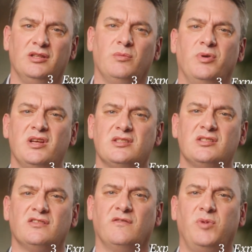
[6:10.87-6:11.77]
the
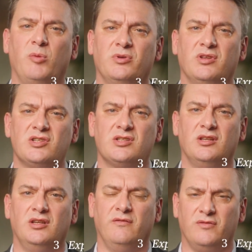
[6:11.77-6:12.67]
presence of
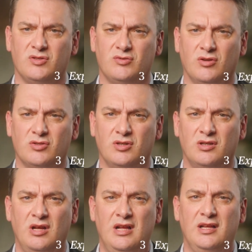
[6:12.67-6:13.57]
population and infrastructure,